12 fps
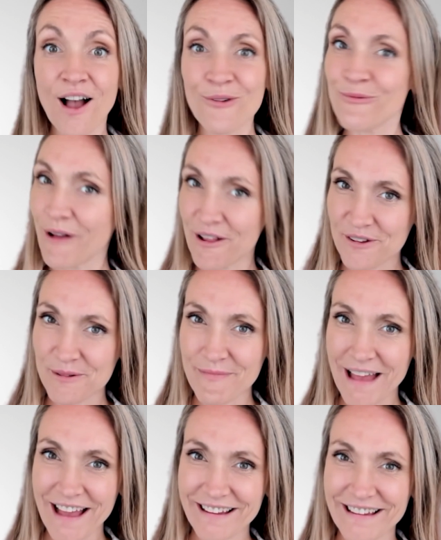Welcome
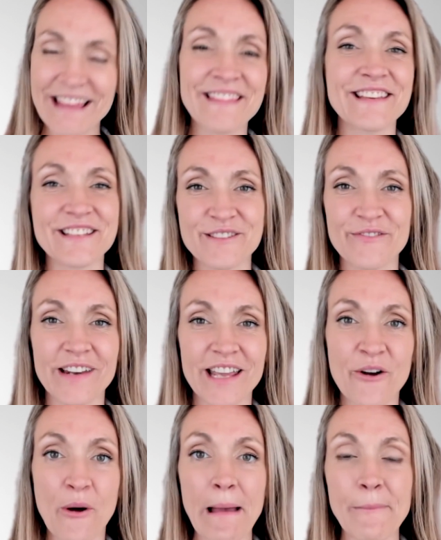back. In this
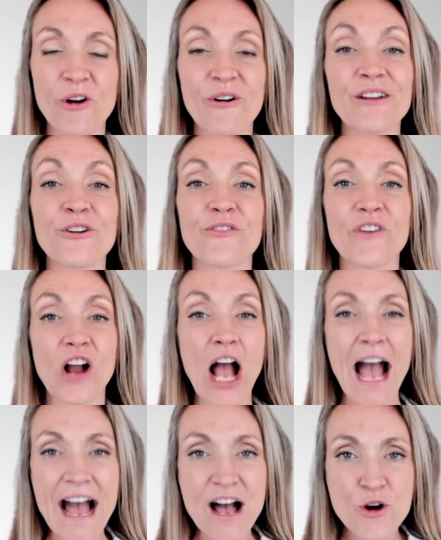video, I'm going over
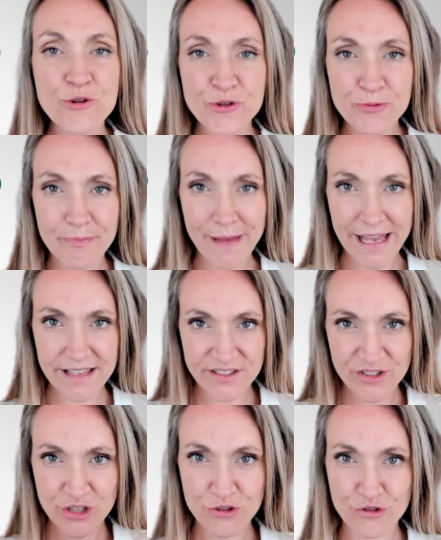how to
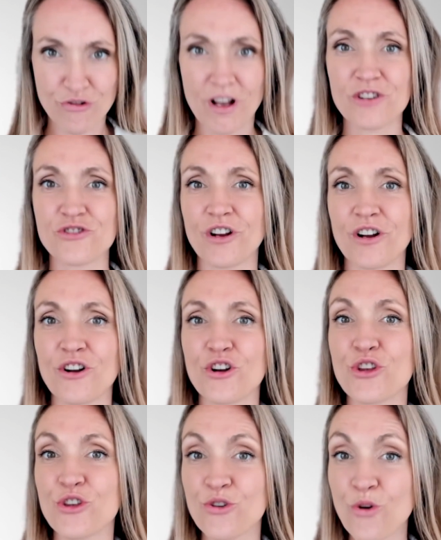best structure
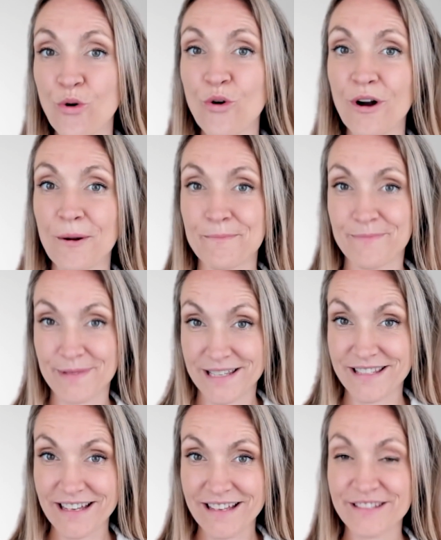your
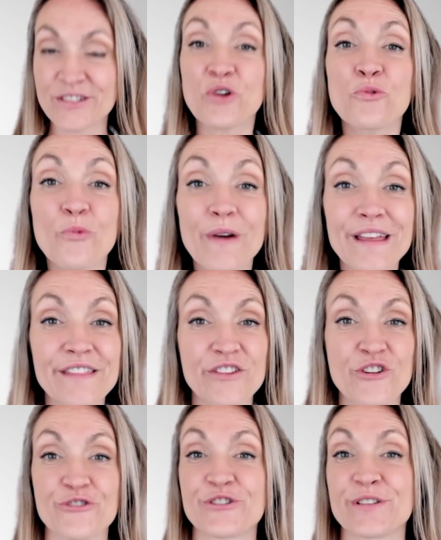business with
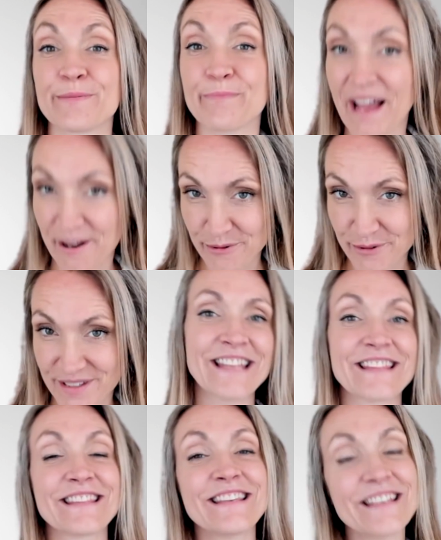your spouse.
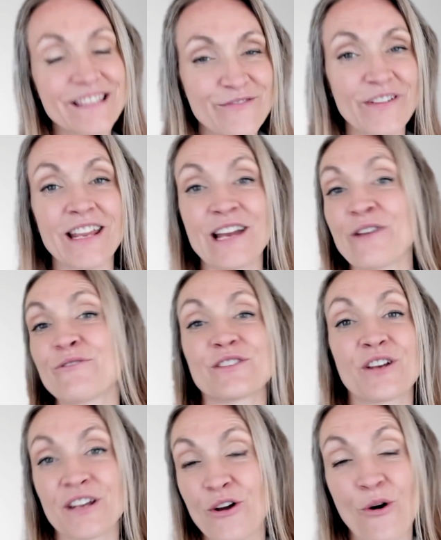This video is
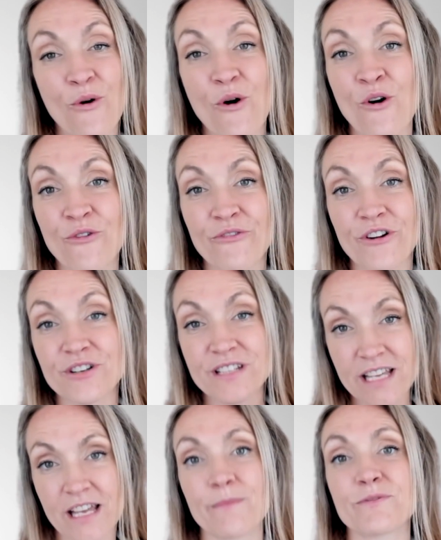going to go over
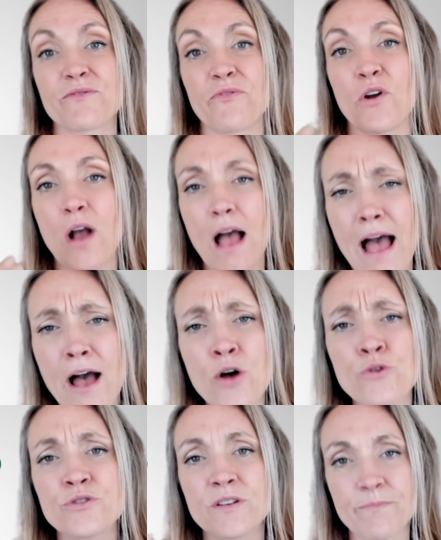tips for
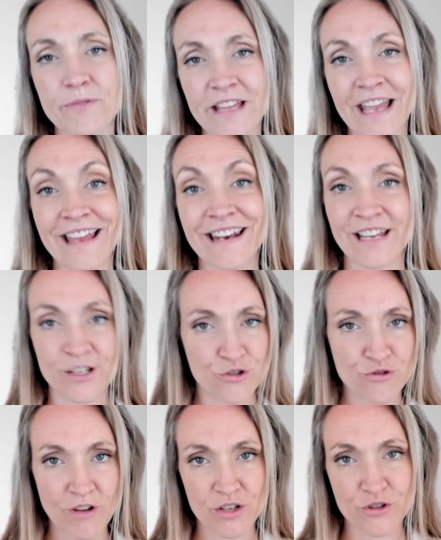how to plan and
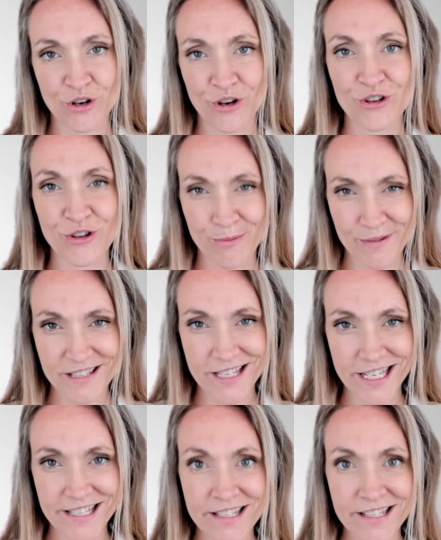structure your business